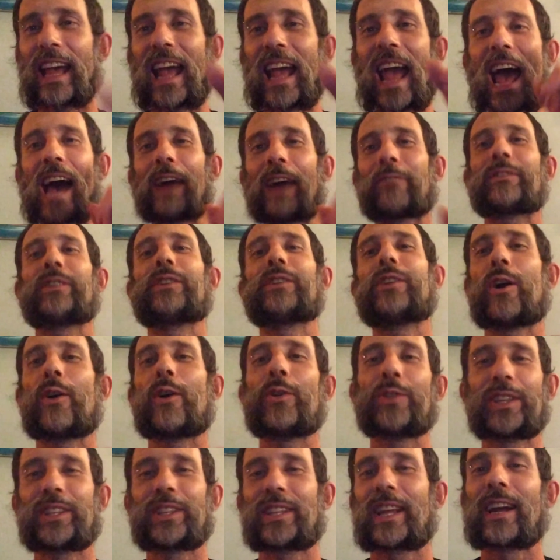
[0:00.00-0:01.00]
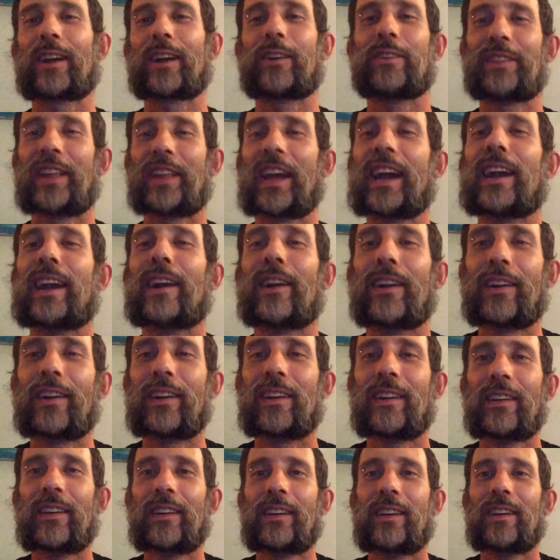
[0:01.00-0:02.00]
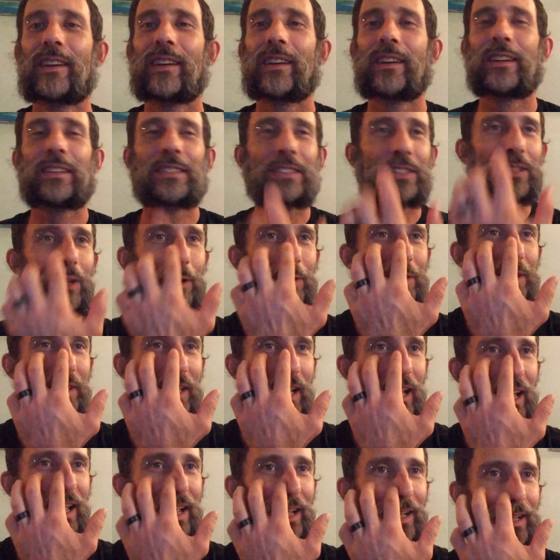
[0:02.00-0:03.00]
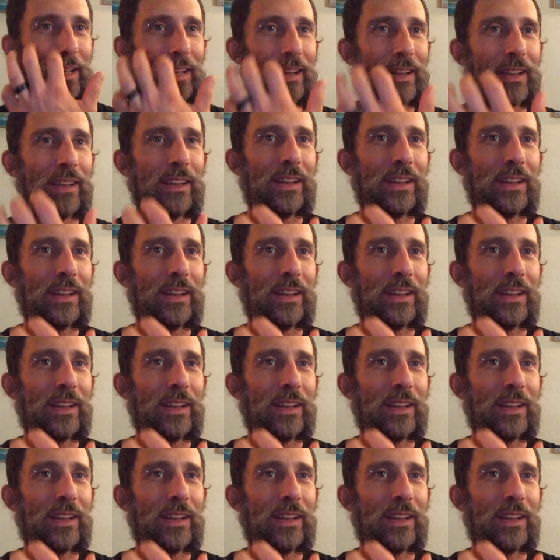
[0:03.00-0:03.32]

They have to know that they are there. So it's like,